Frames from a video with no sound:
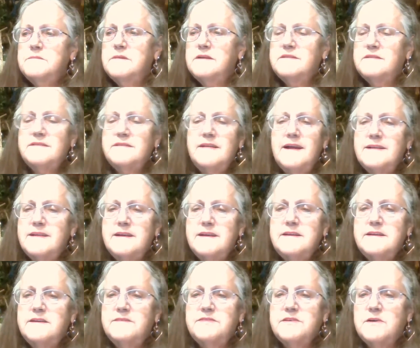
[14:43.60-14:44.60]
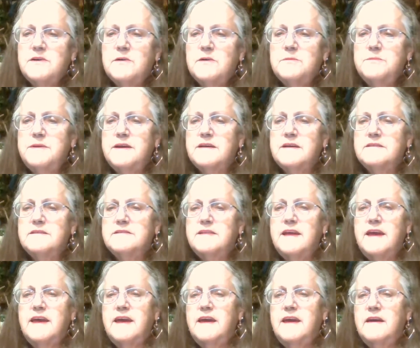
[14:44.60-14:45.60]
It's not that difficult because
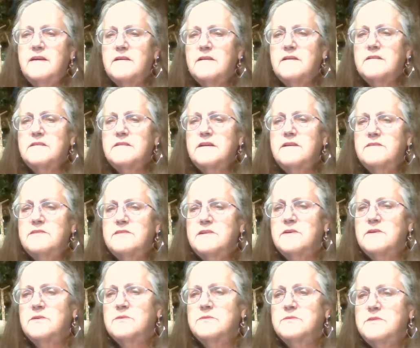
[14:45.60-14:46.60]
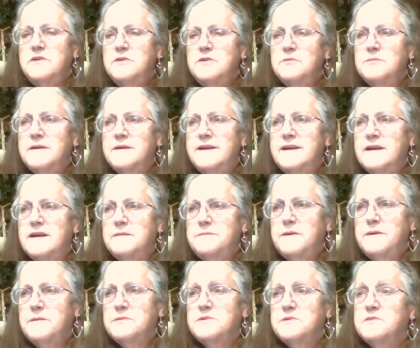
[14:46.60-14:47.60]
they hear, even though you might not
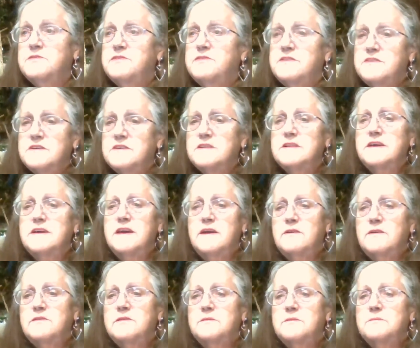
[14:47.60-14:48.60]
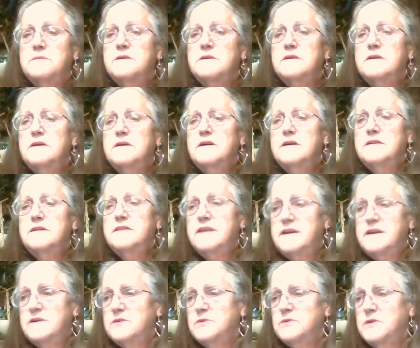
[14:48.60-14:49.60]
be able to physically hear them,
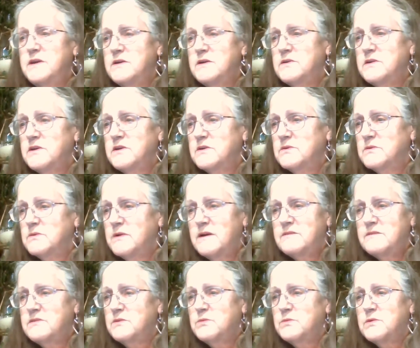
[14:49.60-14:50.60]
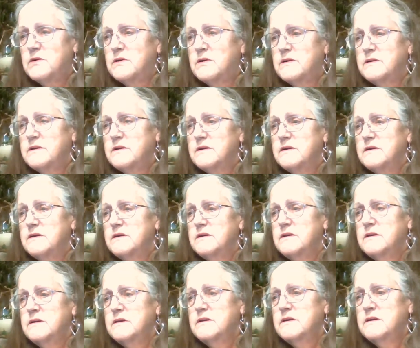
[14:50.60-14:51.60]
they do hear you, every word.
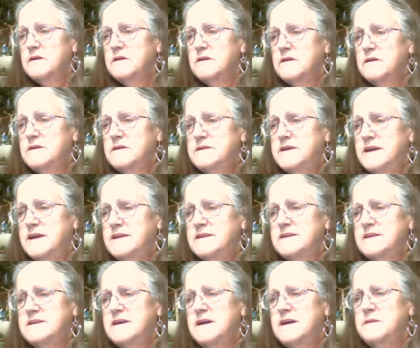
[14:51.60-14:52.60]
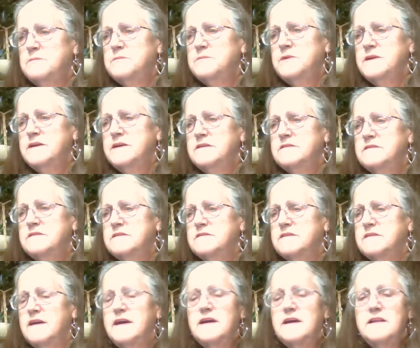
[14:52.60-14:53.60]
Take the time, please, to
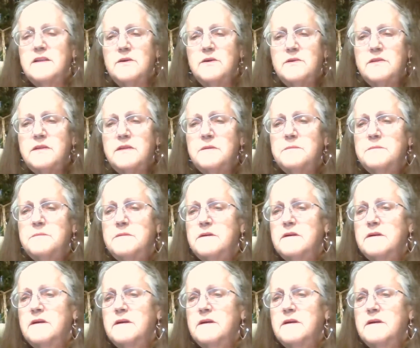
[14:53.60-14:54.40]
say hello to them.